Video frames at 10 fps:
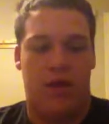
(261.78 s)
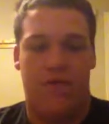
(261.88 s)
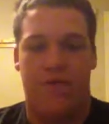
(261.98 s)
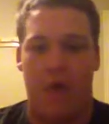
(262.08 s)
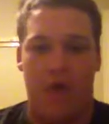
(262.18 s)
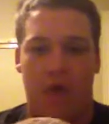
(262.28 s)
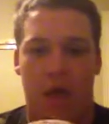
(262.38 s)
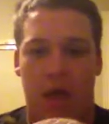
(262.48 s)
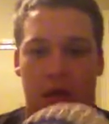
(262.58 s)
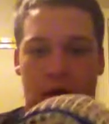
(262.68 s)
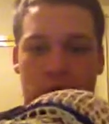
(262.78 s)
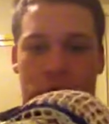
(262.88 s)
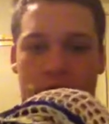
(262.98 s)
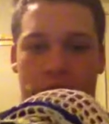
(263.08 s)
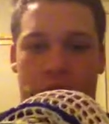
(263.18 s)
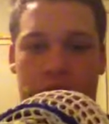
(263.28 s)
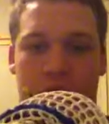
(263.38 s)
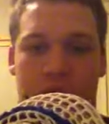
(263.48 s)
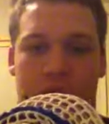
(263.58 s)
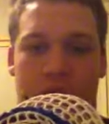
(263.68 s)
of far away from each
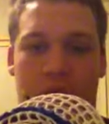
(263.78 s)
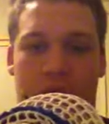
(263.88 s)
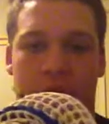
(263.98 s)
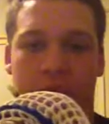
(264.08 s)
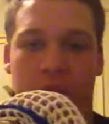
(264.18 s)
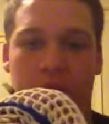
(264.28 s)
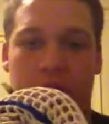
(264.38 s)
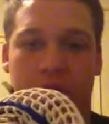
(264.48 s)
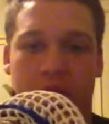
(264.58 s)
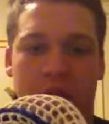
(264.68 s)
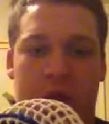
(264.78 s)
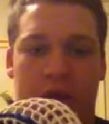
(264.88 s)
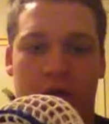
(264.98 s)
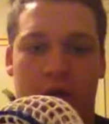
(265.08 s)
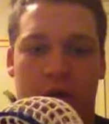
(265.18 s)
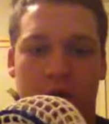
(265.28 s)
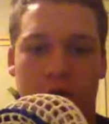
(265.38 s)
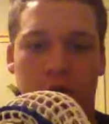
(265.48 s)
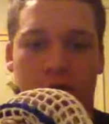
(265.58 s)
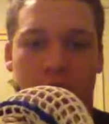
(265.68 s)
other up top, and then once you get in here,
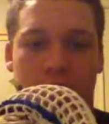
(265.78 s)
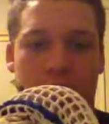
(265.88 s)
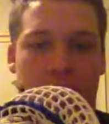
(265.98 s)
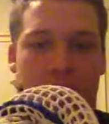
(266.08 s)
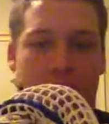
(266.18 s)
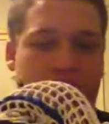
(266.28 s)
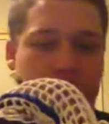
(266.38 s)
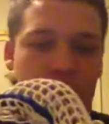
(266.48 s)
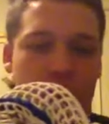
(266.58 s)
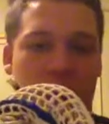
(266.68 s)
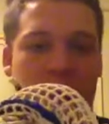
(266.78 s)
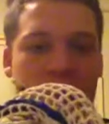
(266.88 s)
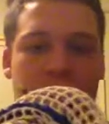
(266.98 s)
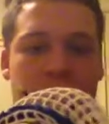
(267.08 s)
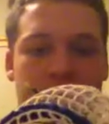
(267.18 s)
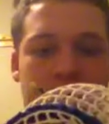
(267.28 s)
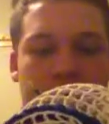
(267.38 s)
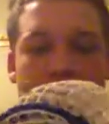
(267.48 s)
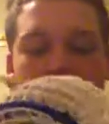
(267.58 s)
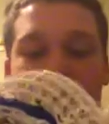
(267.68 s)
they are just right next to each
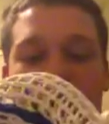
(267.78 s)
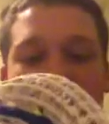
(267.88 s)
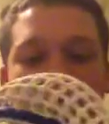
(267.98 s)
other, which I think